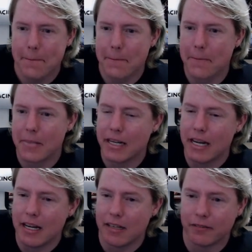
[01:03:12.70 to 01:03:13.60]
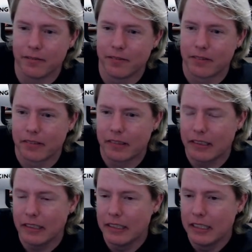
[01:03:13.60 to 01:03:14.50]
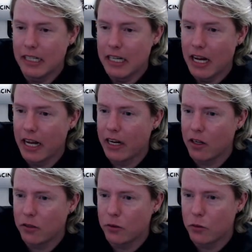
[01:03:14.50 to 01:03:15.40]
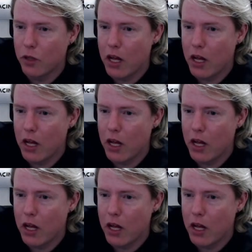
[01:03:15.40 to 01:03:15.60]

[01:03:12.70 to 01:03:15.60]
yeah. And I'll